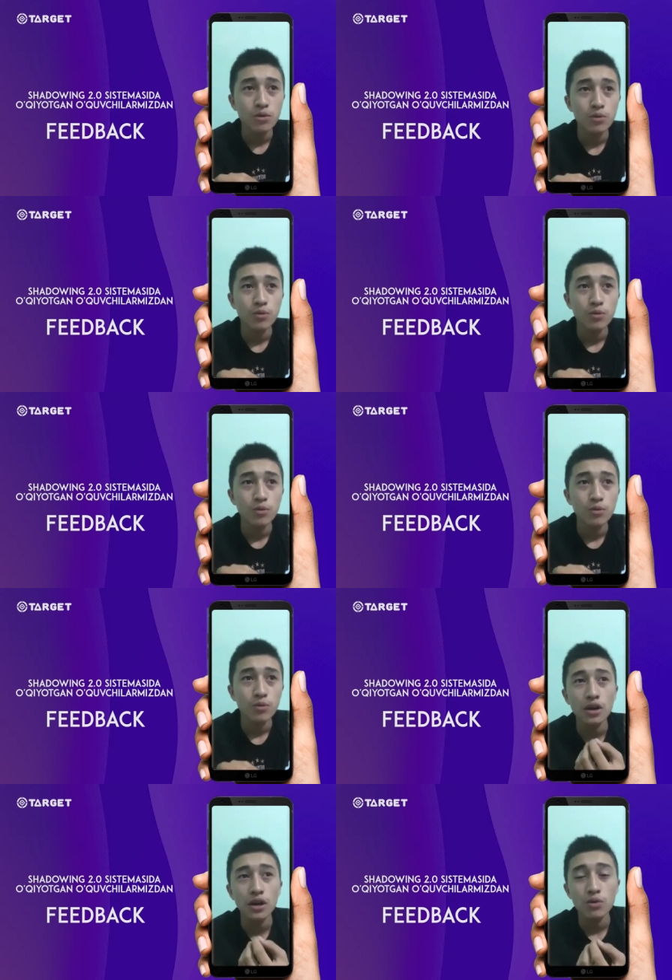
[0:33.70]
we're
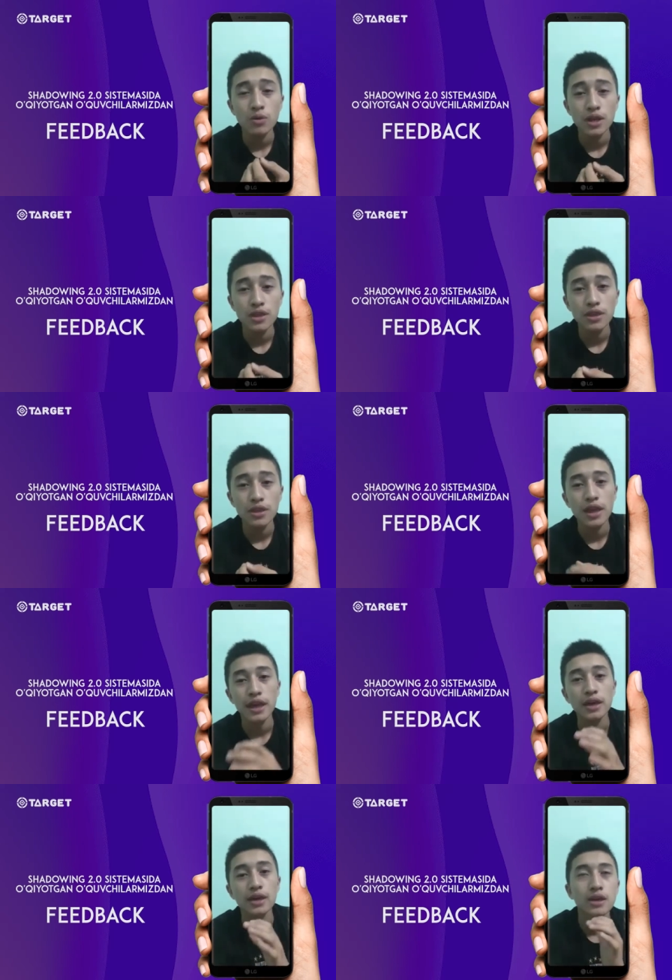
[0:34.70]
talking with
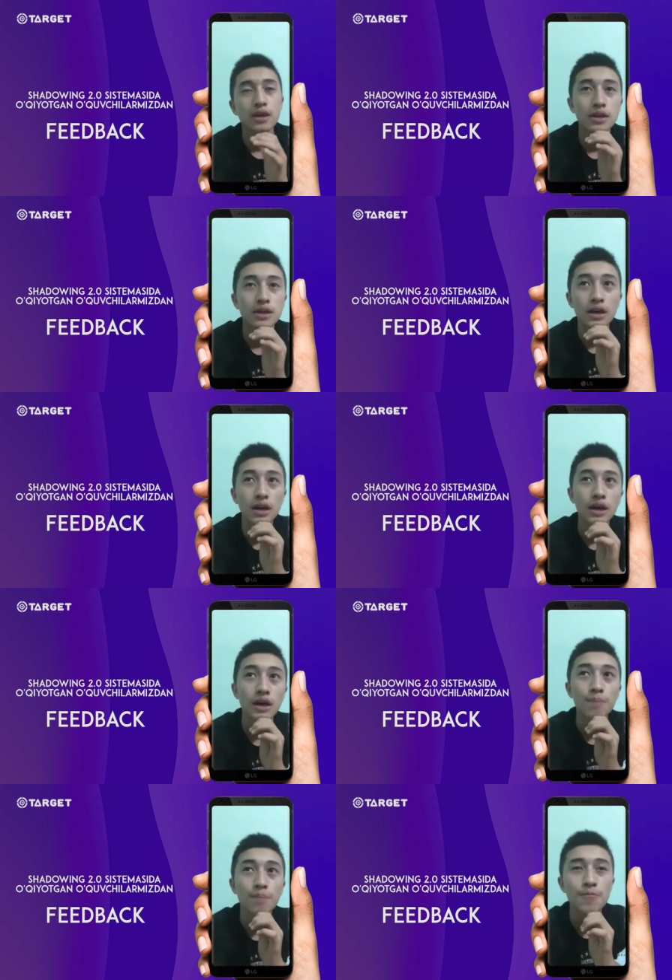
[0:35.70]
like uh,
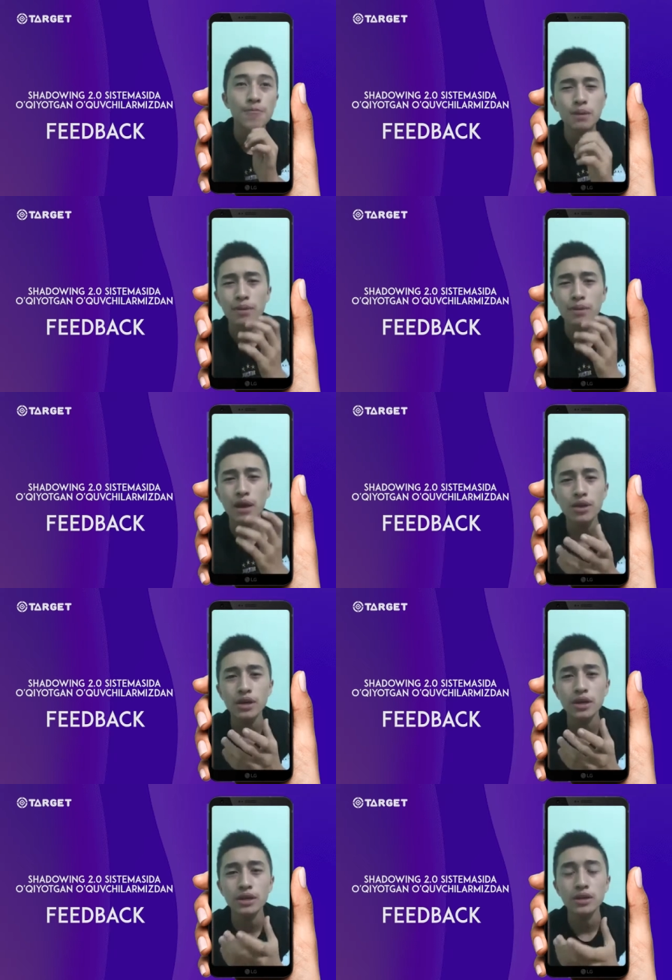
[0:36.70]

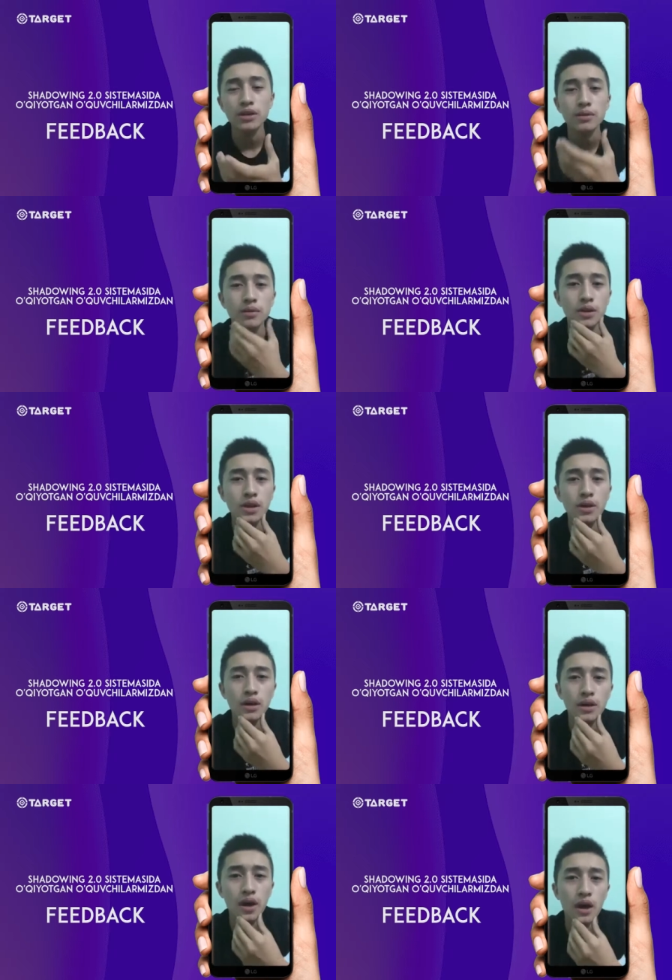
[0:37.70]
American
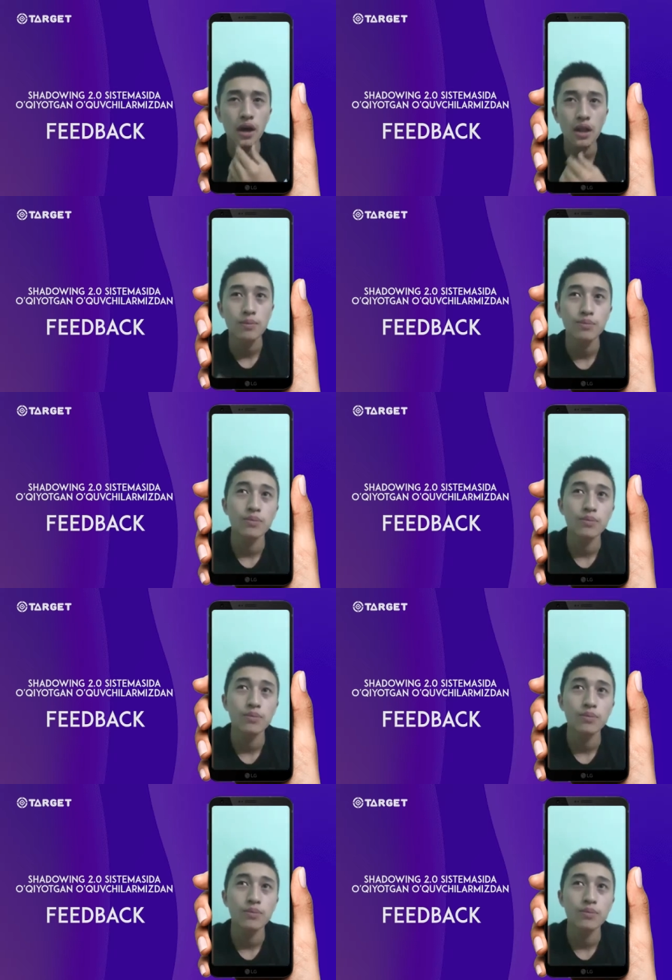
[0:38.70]
uh,